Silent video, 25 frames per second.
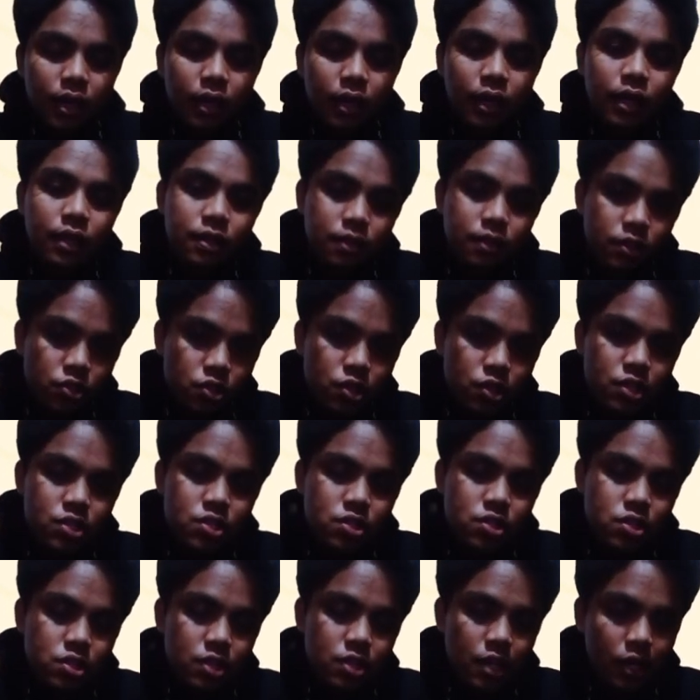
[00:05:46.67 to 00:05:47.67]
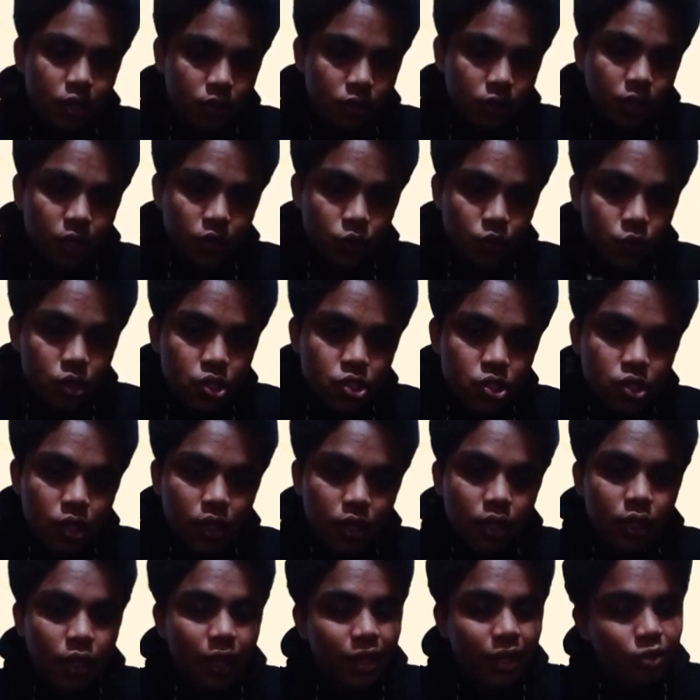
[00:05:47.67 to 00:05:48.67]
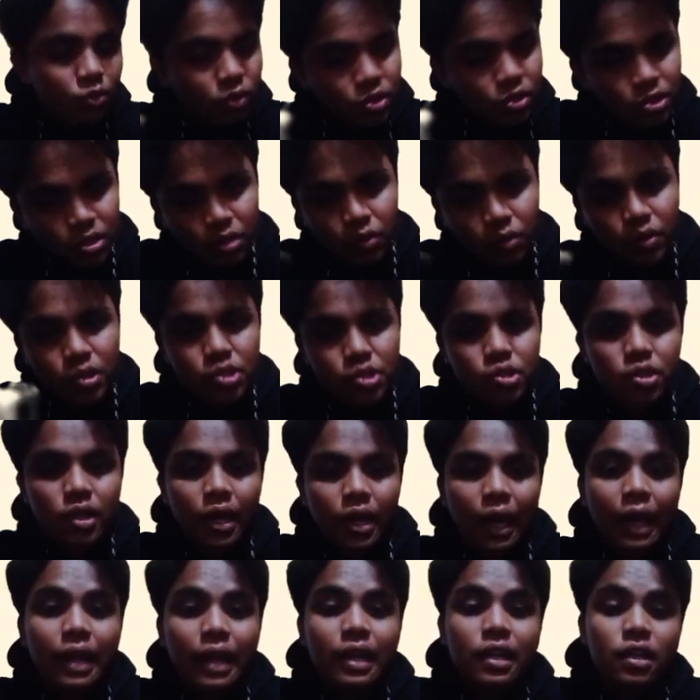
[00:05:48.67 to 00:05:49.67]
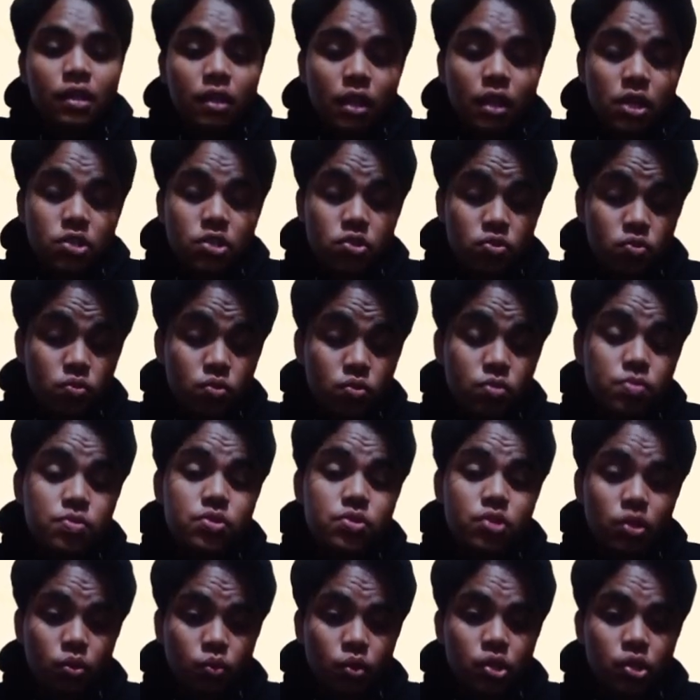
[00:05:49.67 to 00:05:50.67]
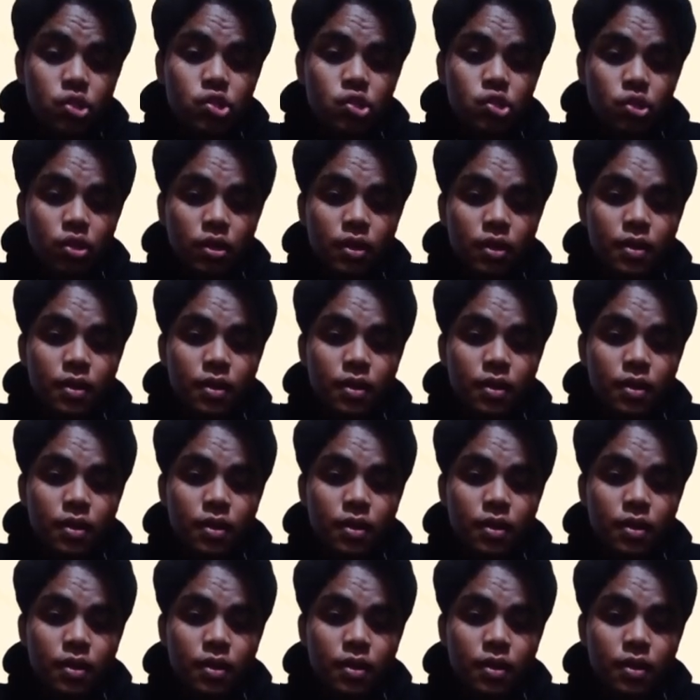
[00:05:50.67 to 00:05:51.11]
in learning second language in natural situation and in classroom situation.